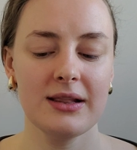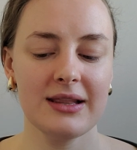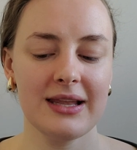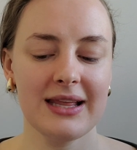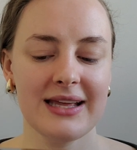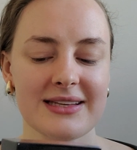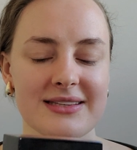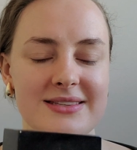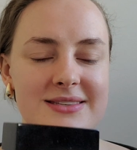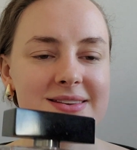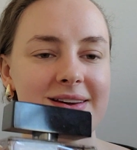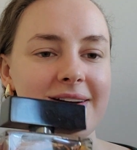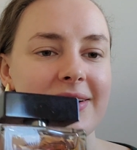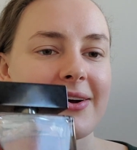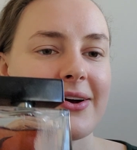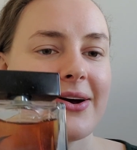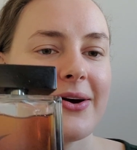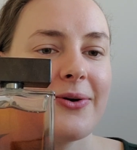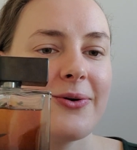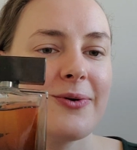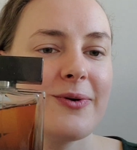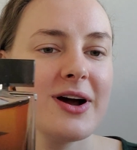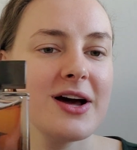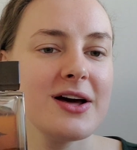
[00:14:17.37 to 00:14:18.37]
Let's
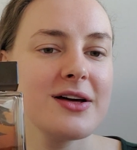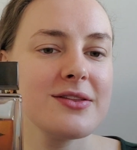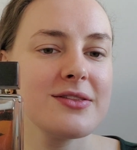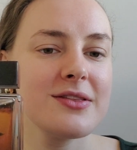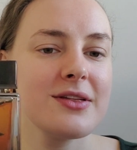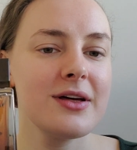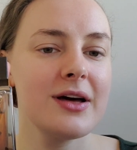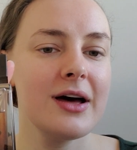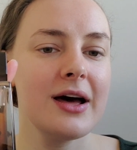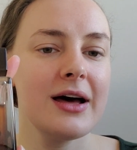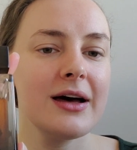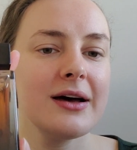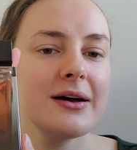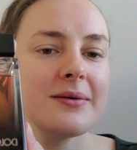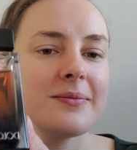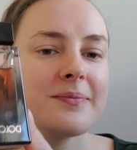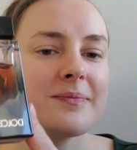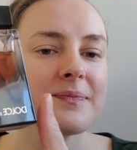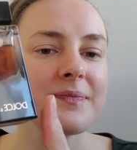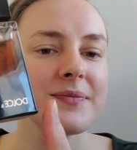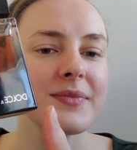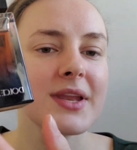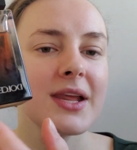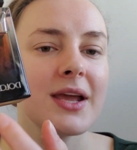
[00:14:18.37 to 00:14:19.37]
go with
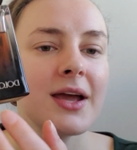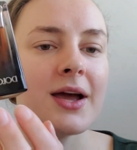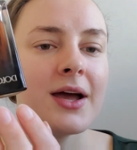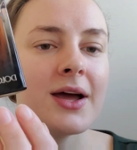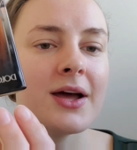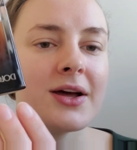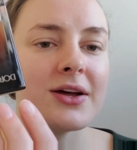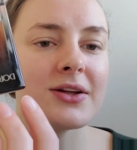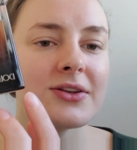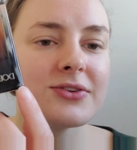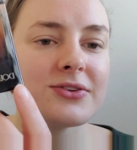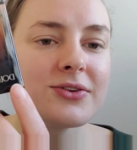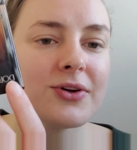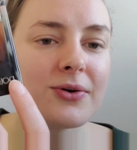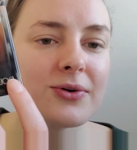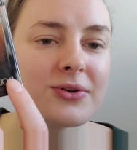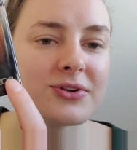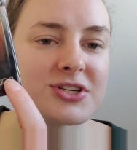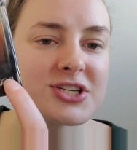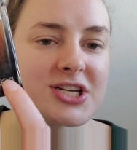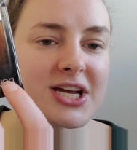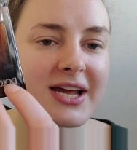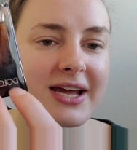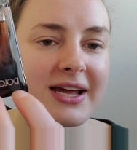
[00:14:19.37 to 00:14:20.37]

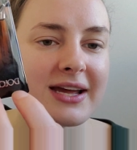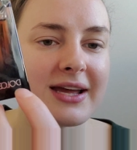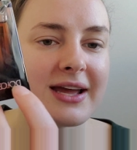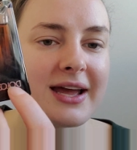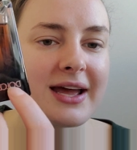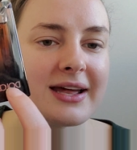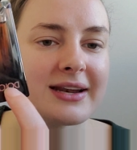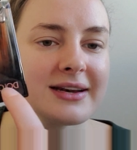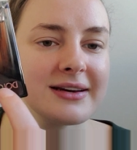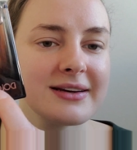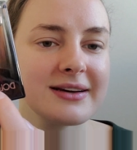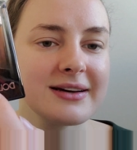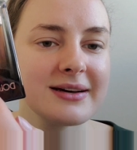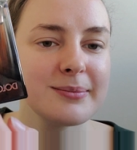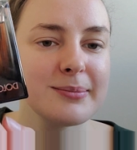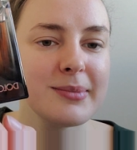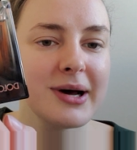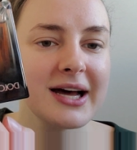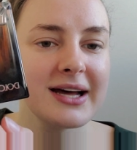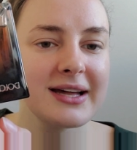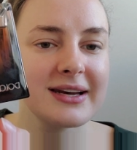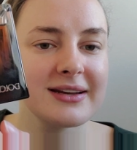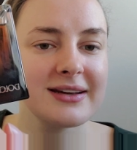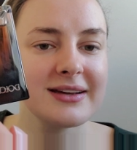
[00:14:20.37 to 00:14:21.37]
Dolce and
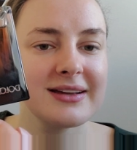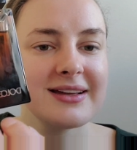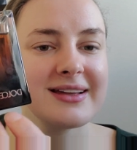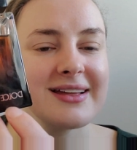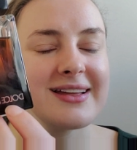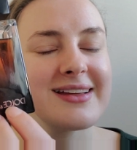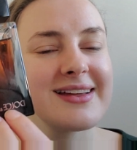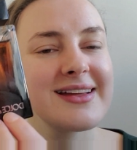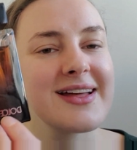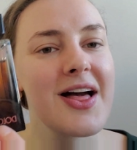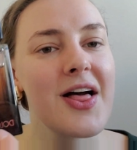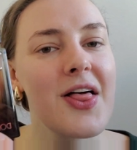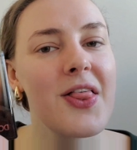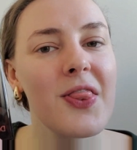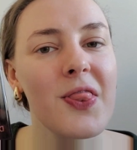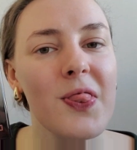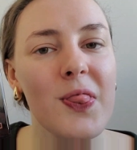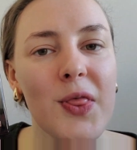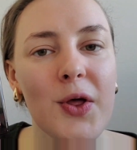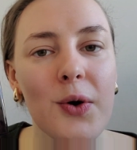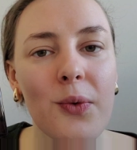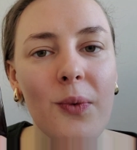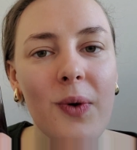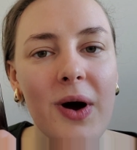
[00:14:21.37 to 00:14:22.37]
Gabbana,
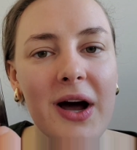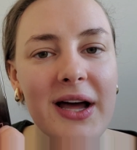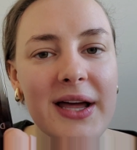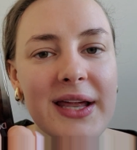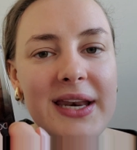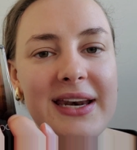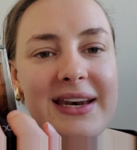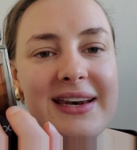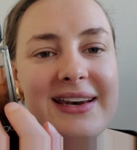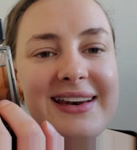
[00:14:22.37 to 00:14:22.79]
the one.